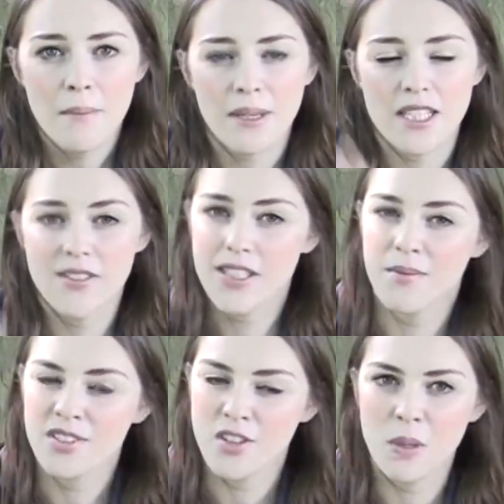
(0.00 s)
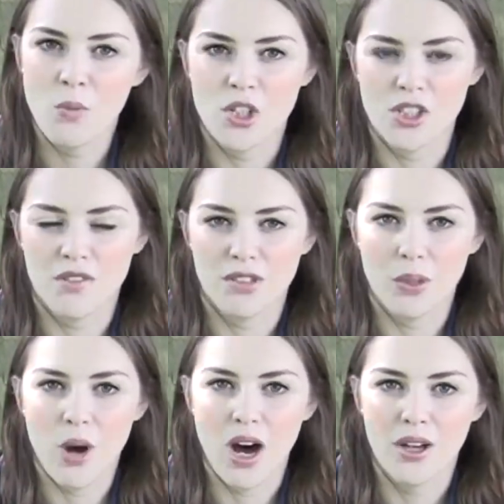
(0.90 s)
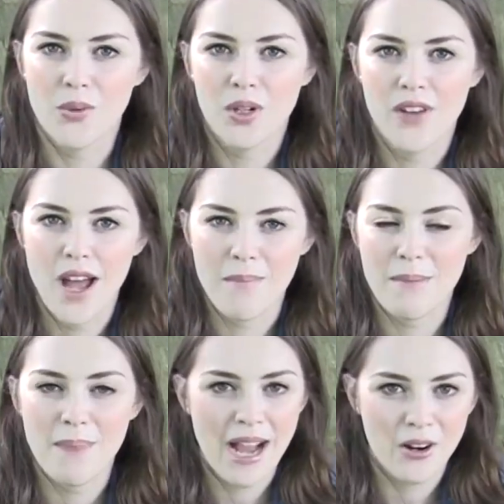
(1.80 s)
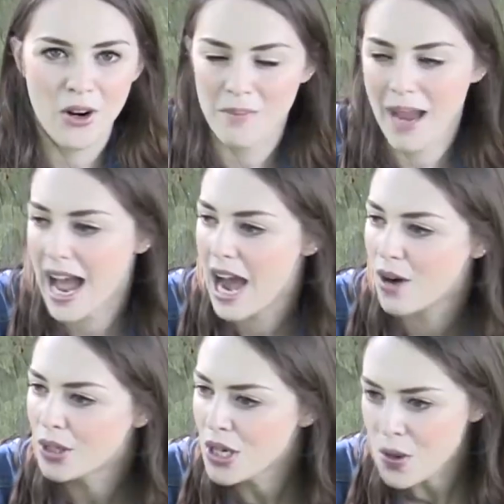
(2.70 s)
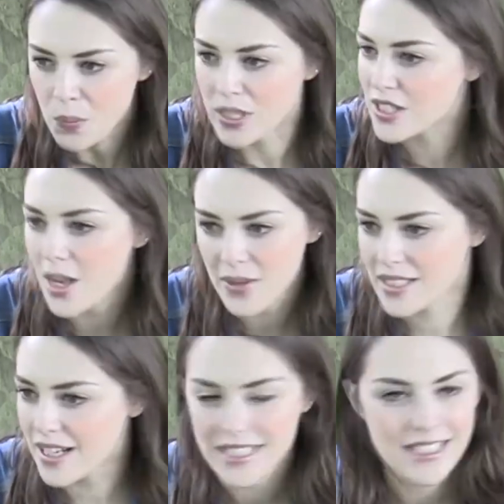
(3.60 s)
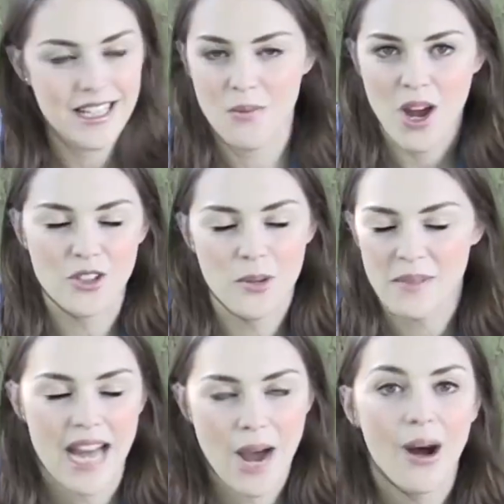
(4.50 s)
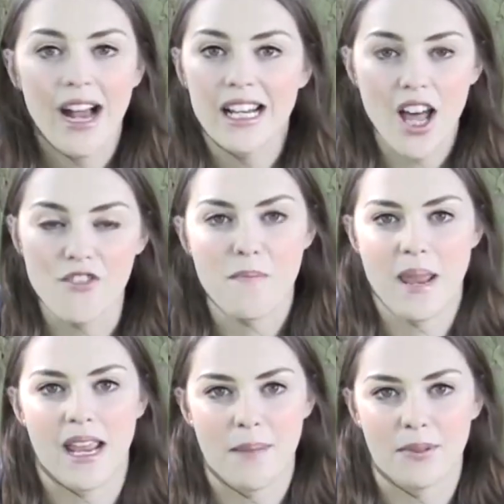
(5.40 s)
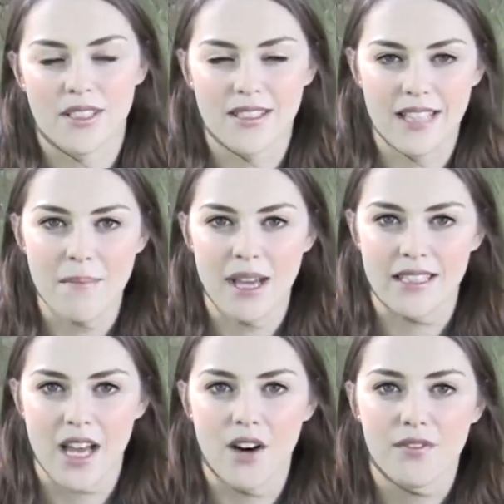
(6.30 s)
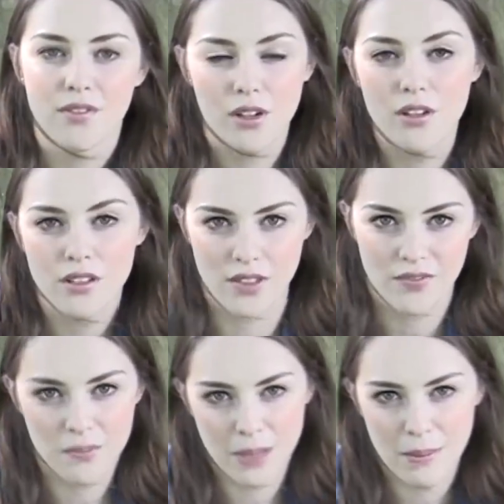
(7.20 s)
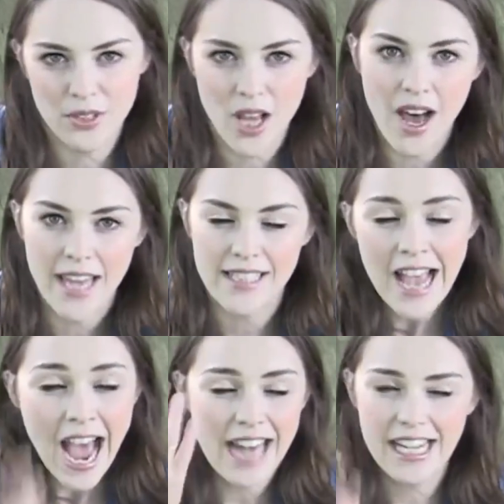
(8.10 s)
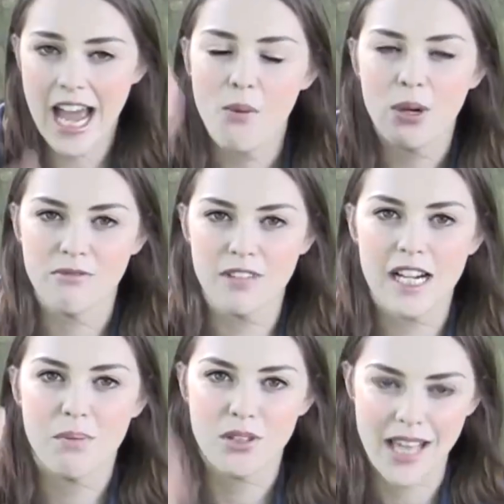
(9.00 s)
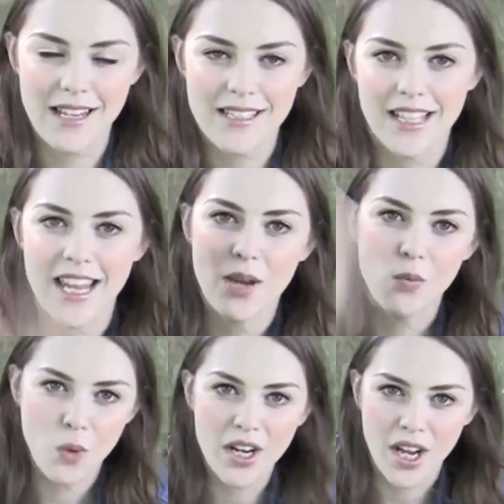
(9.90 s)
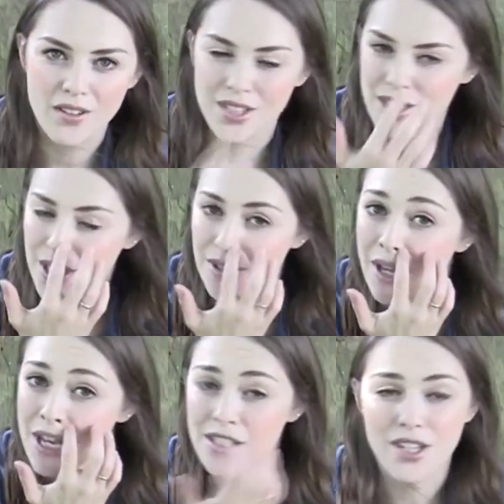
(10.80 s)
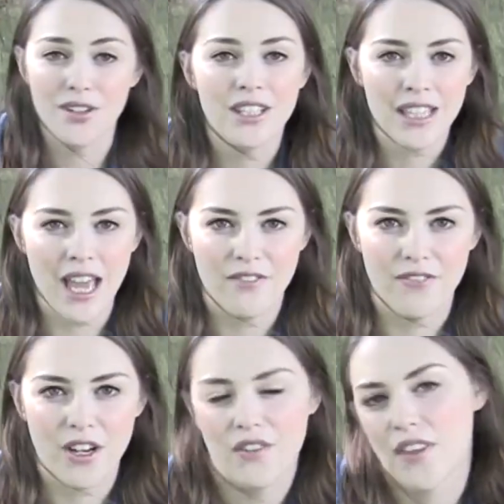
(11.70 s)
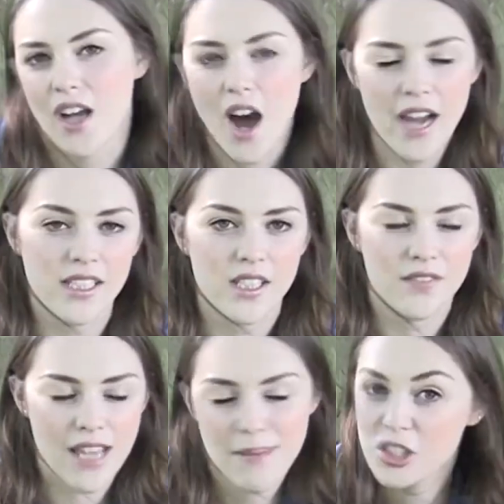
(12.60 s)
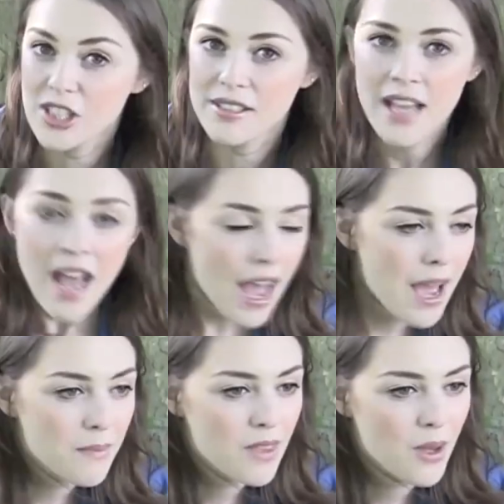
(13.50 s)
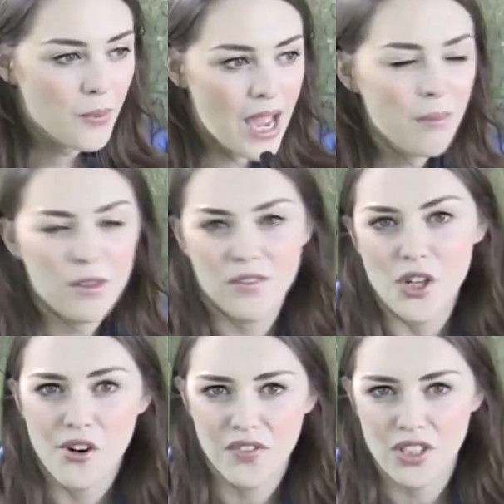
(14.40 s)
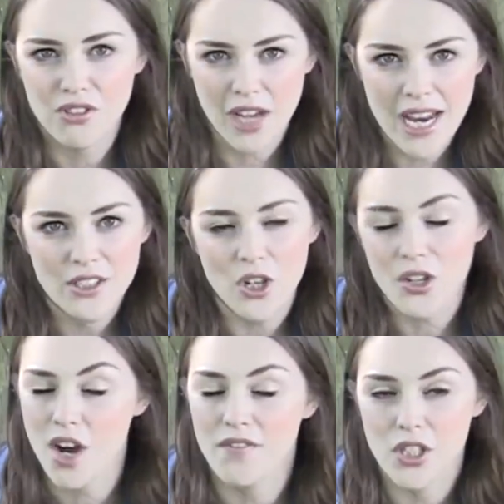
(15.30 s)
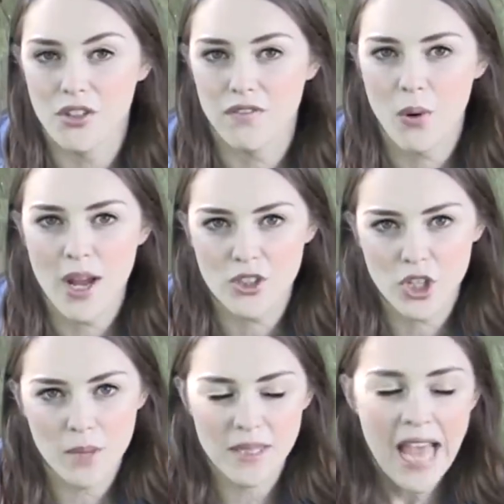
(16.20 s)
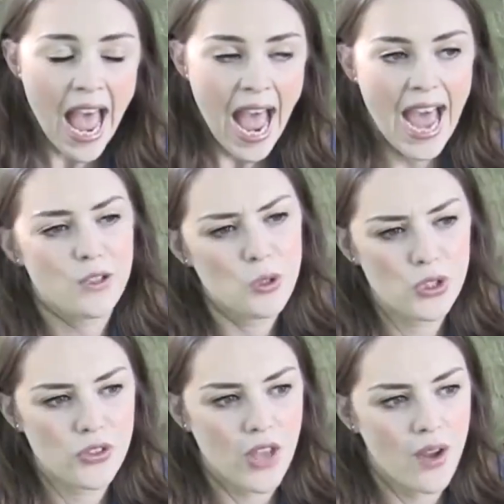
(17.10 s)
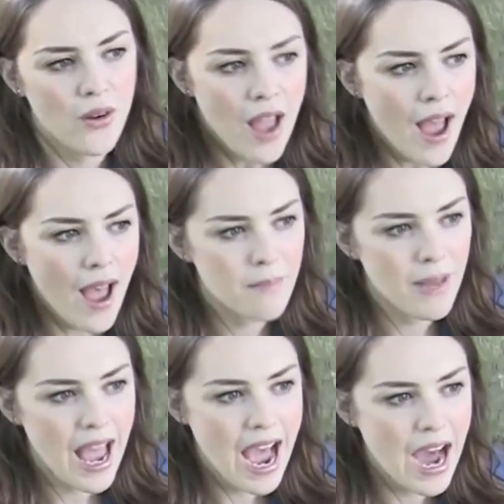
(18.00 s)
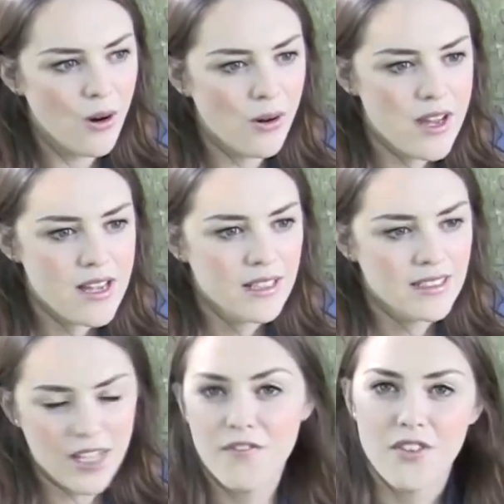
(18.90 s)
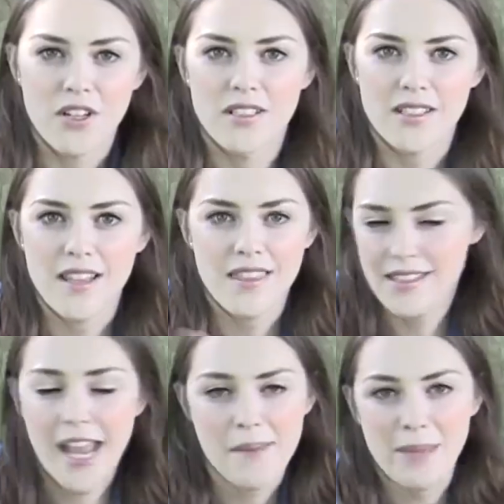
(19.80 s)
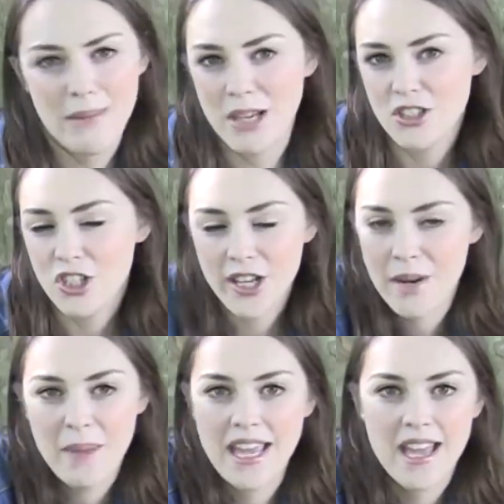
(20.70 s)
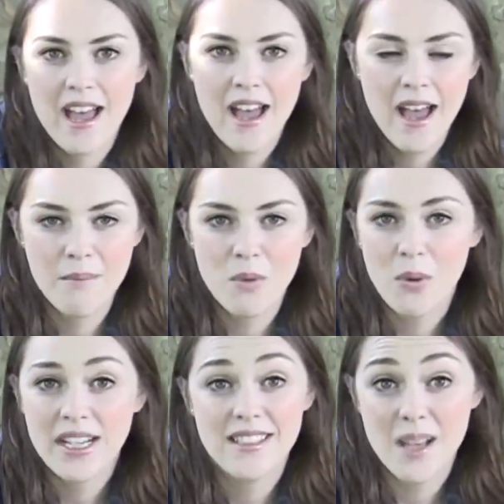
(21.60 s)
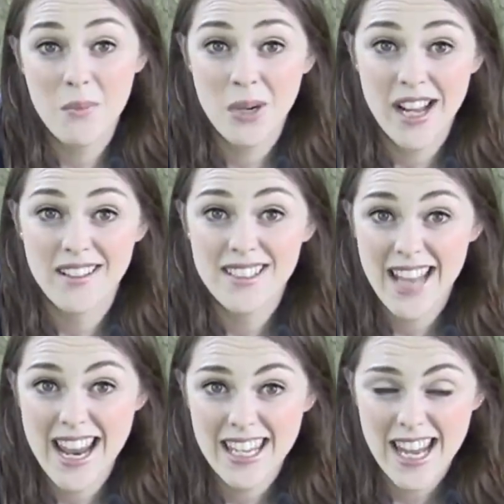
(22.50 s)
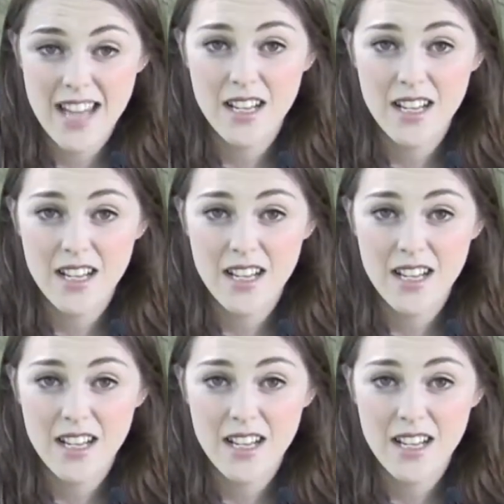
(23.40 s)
Because if some of you have been watching for a while, you will have heard me bang on about how we're so excited in the workshops and how I love being able to see myself through lots of different people's eyes, and now we're really presenting it in one go to you so you can get a feel for the kind of images that we help the photographers create on our photography workshops, and also how different the same image can appear when it's someone else taking it,